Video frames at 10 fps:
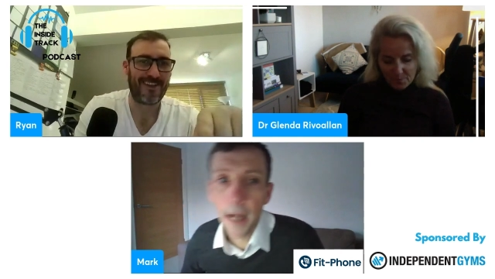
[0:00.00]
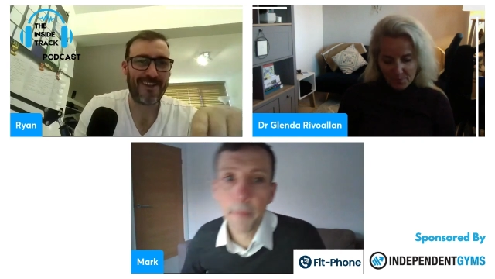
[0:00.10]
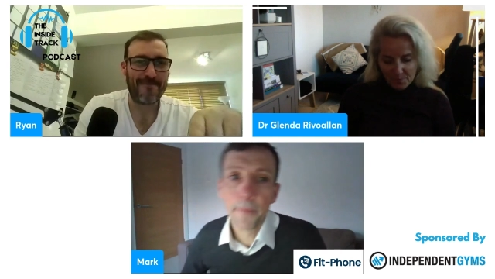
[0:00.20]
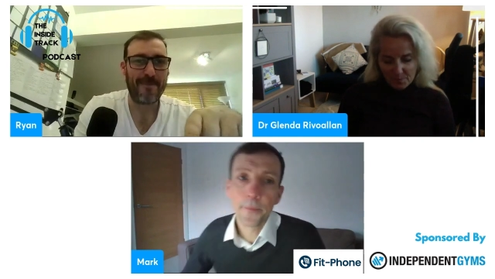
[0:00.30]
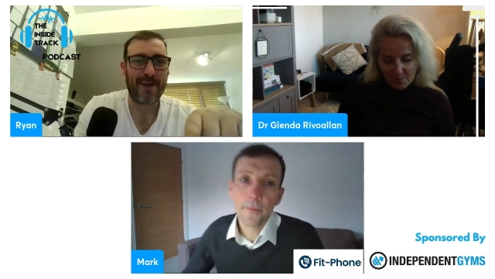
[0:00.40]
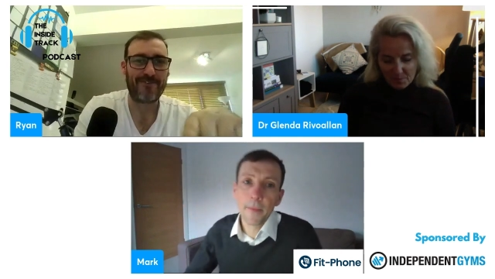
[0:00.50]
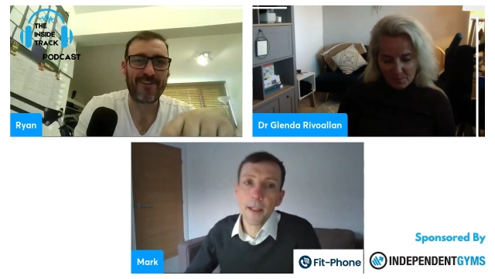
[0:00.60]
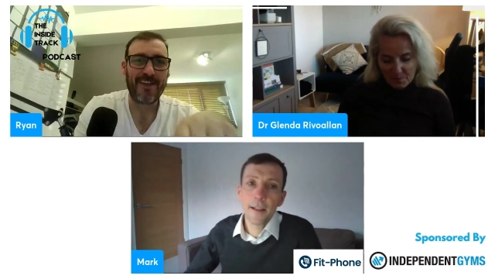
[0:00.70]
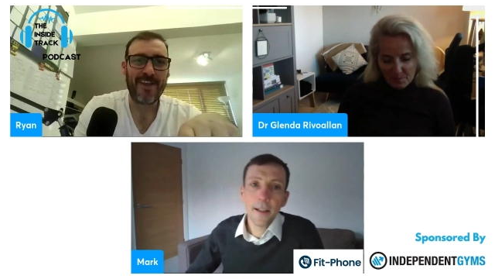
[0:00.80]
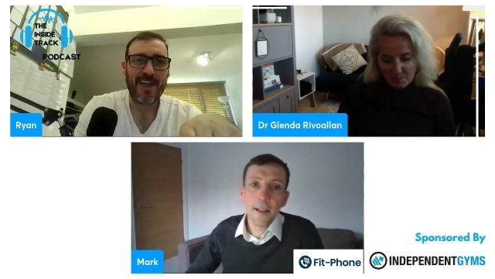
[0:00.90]
Speaker 1: yeah.
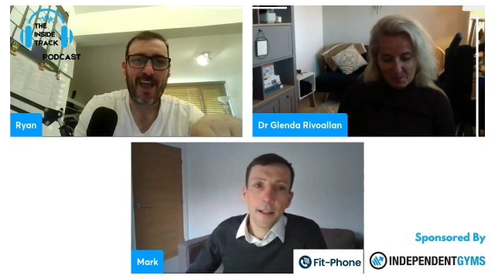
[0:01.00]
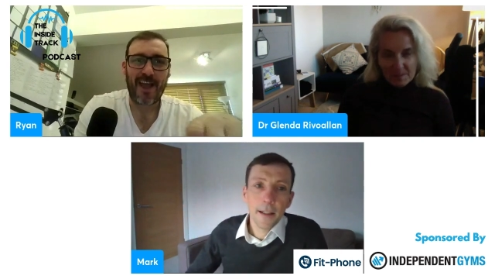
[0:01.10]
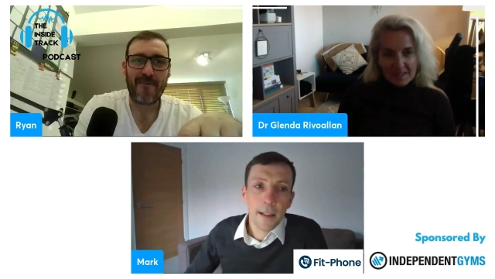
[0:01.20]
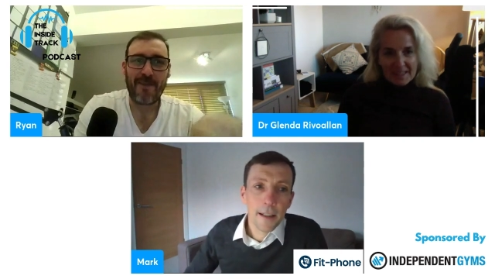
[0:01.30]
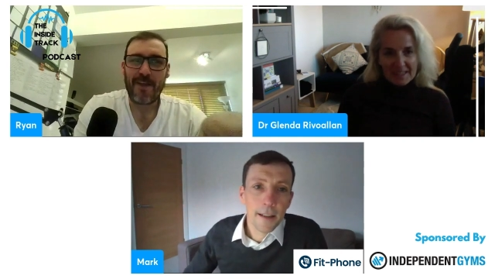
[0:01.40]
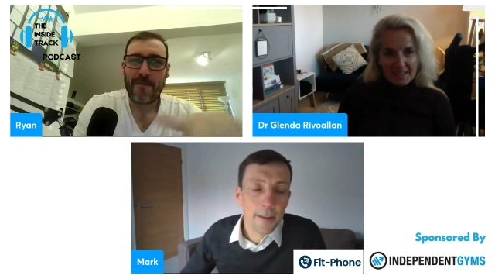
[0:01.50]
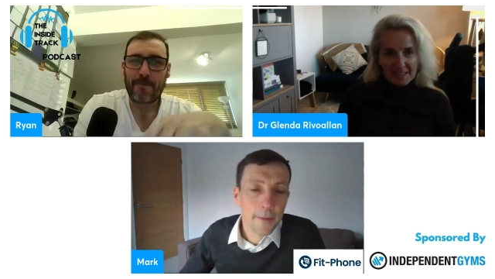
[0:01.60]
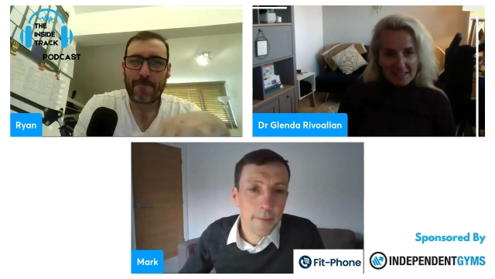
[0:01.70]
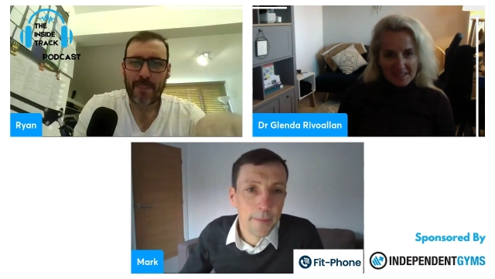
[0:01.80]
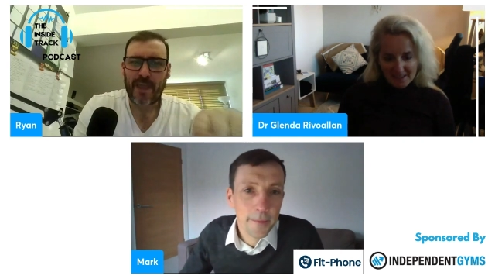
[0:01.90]
um,
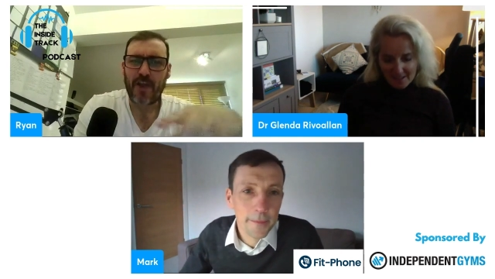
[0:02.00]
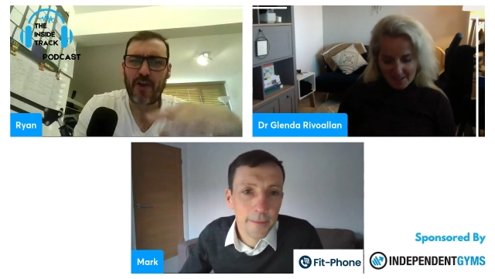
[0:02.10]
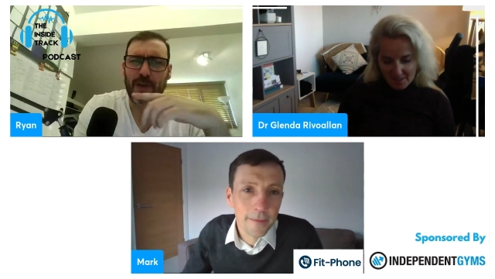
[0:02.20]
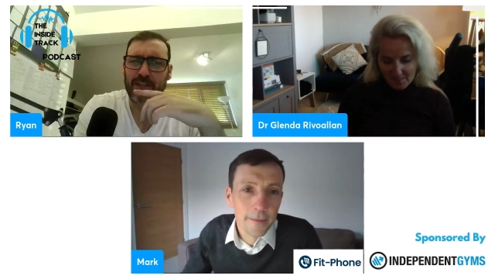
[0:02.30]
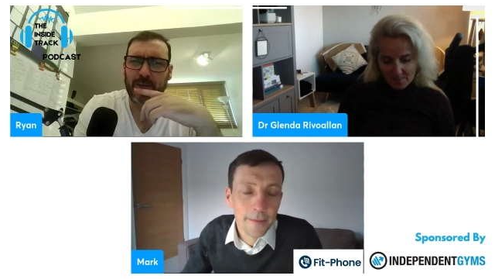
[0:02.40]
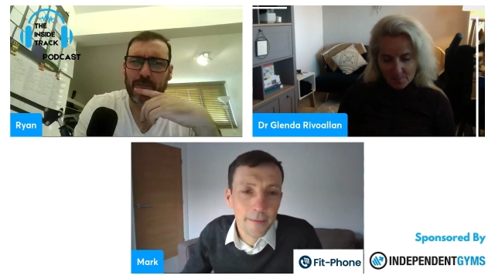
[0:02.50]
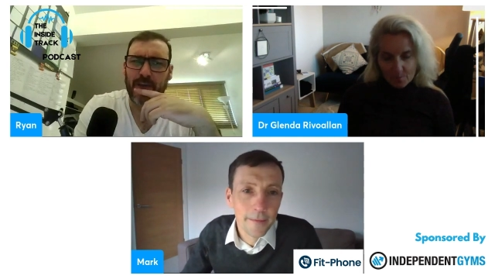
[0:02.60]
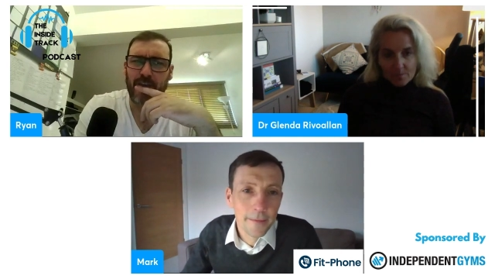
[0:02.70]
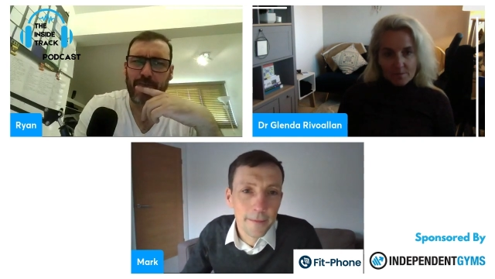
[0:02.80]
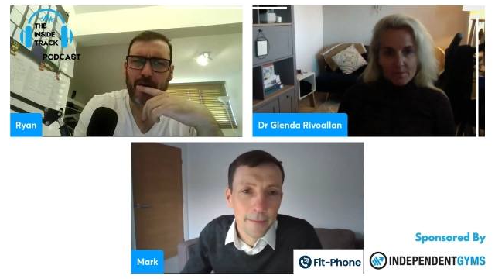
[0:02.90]
yeah, who makes up the
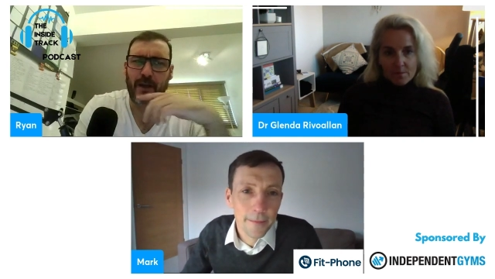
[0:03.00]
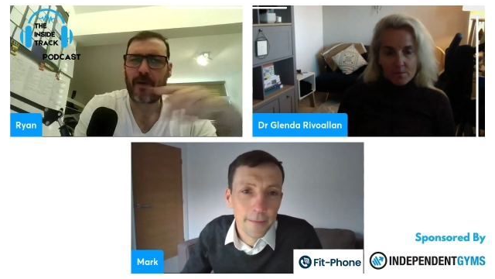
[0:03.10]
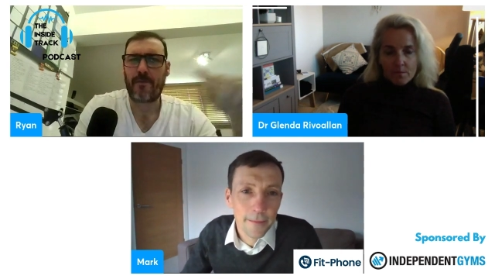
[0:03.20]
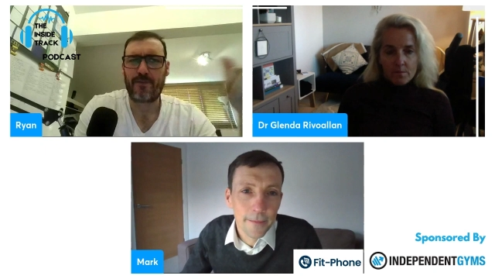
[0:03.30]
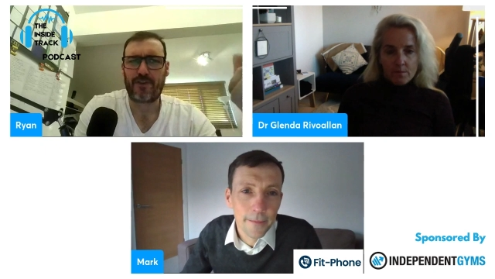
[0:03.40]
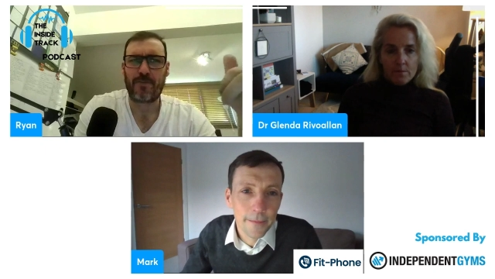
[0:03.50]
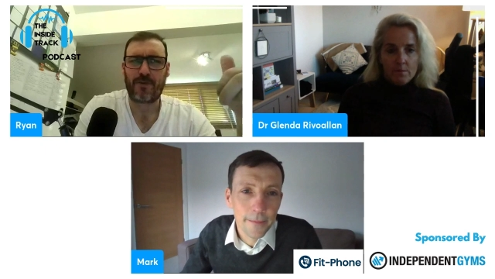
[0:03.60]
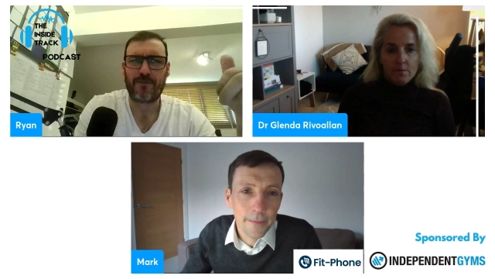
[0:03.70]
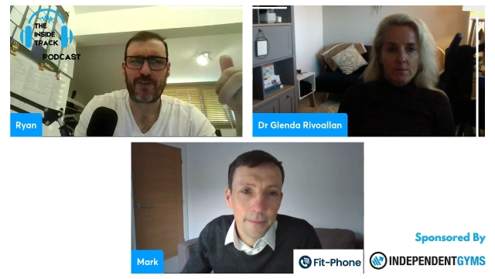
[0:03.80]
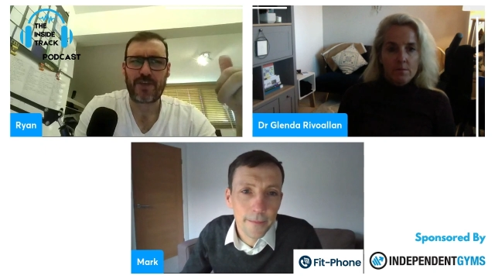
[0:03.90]
other five? I'm assuming
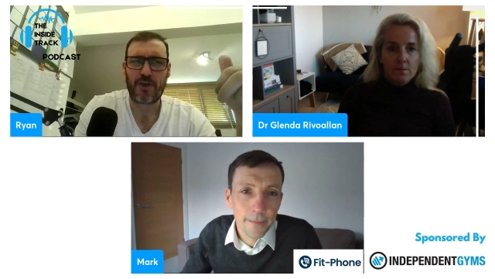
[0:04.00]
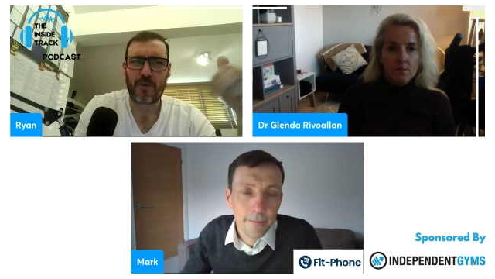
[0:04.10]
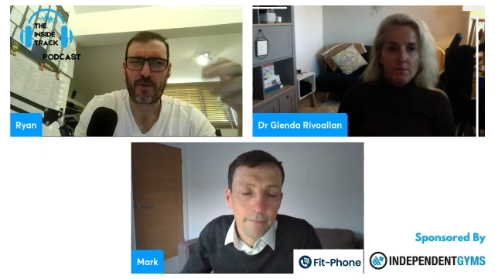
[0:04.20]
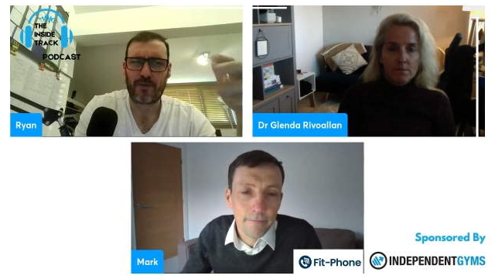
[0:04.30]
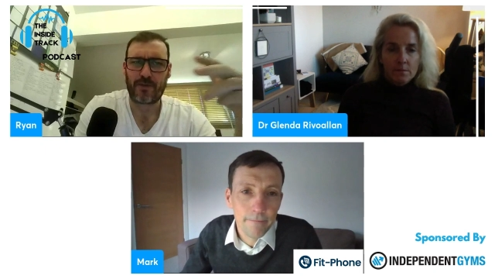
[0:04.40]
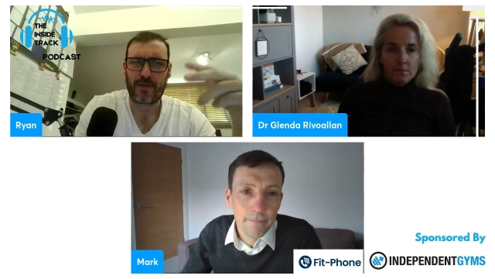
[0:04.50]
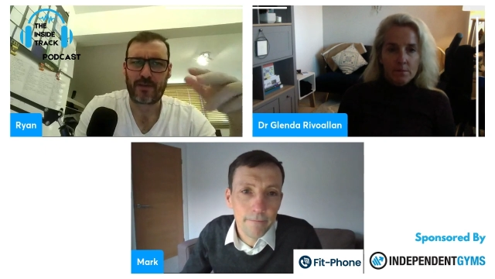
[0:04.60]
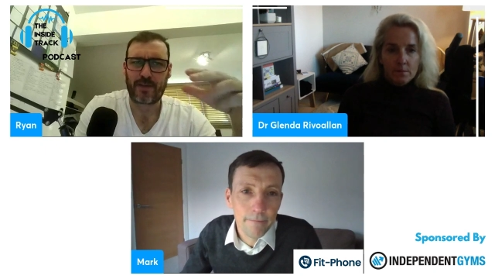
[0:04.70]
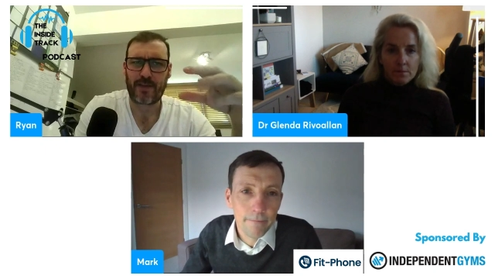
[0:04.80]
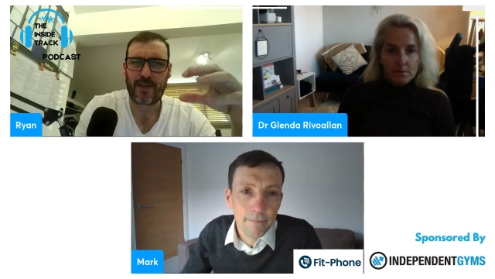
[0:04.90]
obviously you and is,
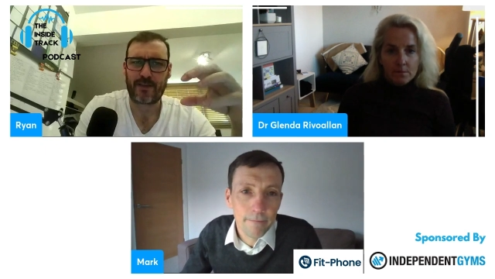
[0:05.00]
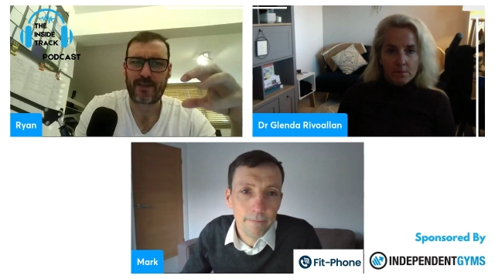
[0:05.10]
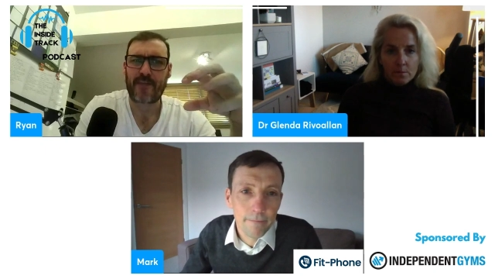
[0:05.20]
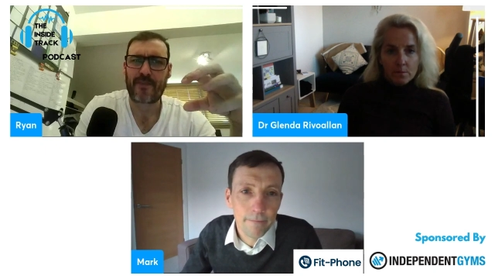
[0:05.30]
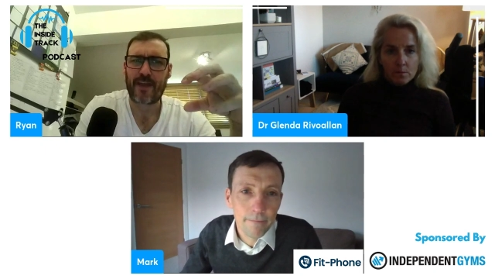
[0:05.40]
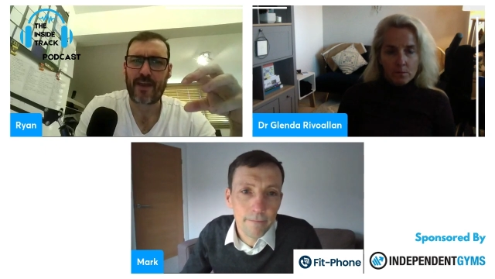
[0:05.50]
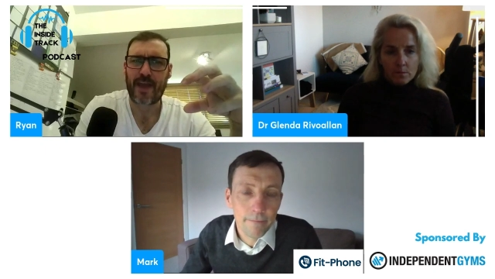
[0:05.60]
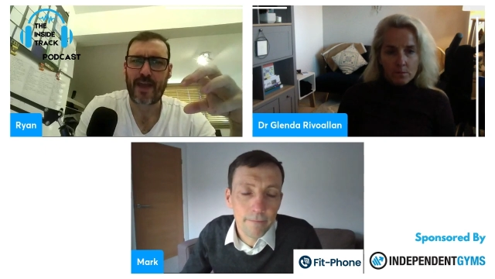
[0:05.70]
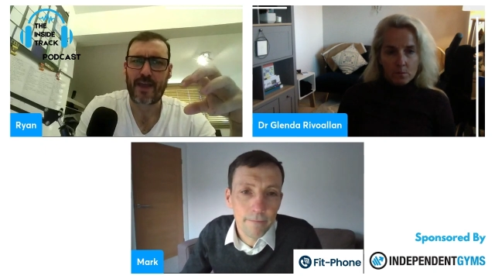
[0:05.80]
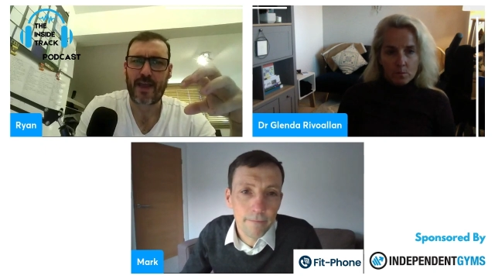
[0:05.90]
is that then
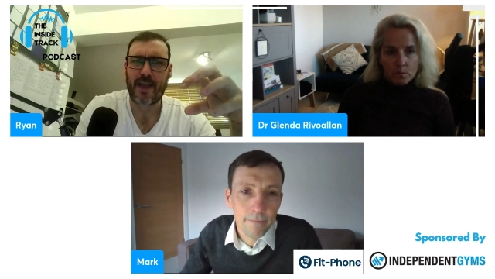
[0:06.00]
a,